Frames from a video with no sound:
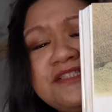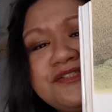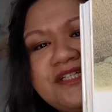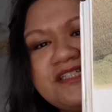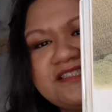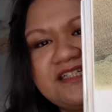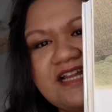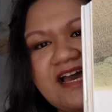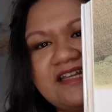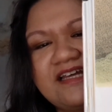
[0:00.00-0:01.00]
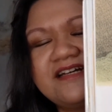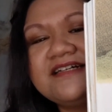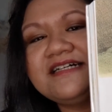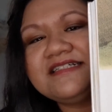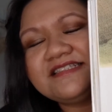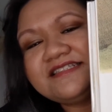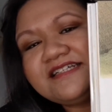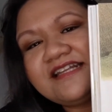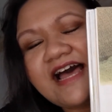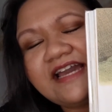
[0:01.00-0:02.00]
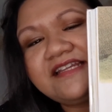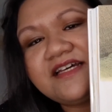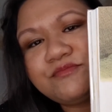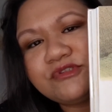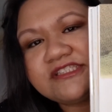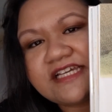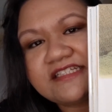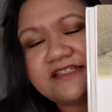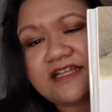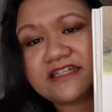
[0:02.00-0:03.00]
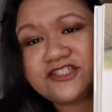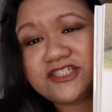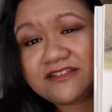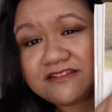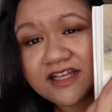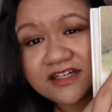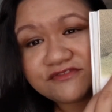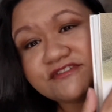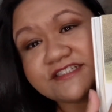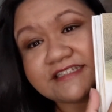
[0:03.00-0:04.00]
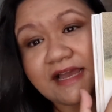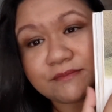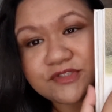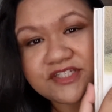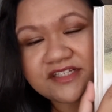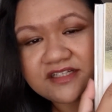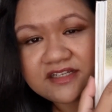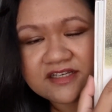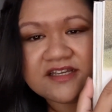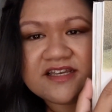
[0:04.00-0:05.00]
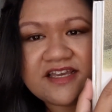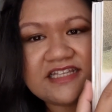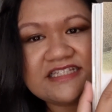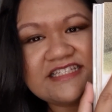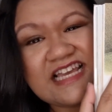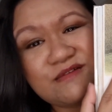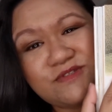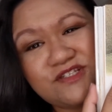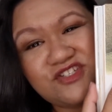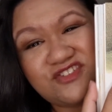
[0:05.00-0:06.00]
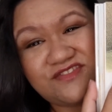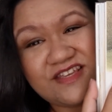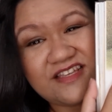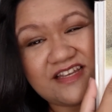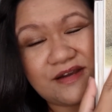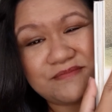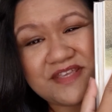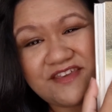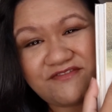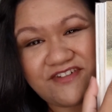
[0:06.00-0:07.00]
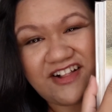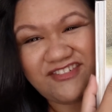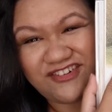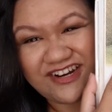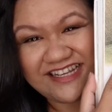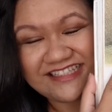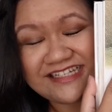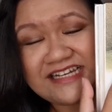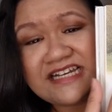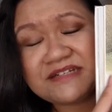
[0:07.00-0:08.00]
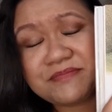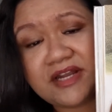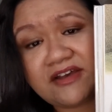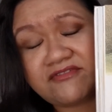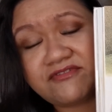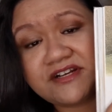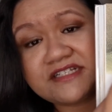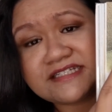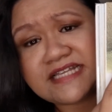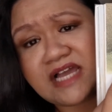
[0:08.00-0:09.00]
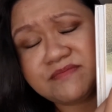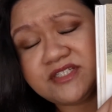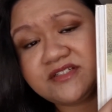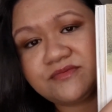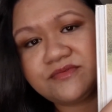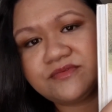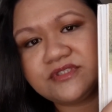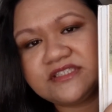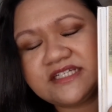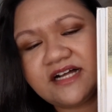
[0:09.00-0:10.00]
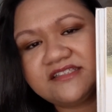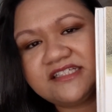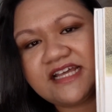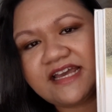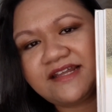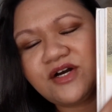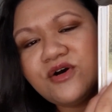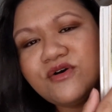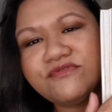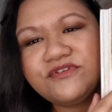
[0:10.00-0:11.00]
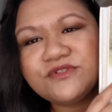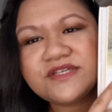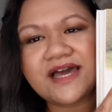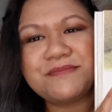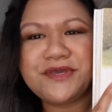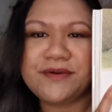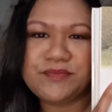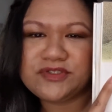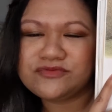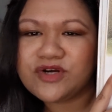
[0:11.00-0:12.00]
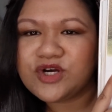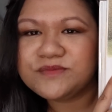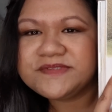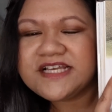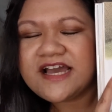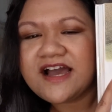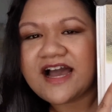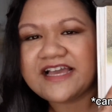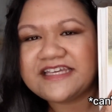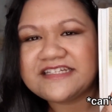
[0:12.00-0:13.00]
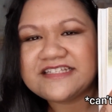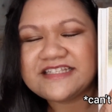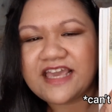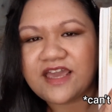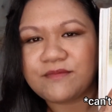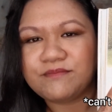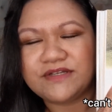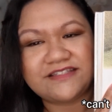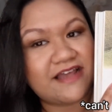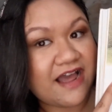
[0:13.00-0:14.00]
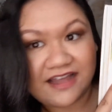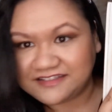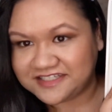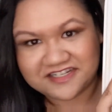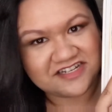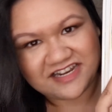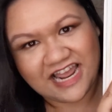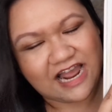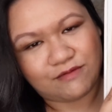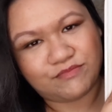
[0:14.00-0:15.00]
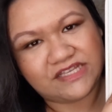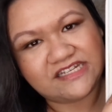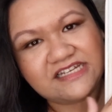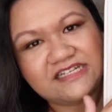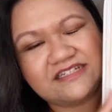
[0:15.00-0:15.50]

So there's Delilah. See, Delilah pretended that she loved Samson. And Samson, he fell for it. But at first, Samson would tell Delilah, oh, if you tie me up in ropes, I can escape. But that didn't happen.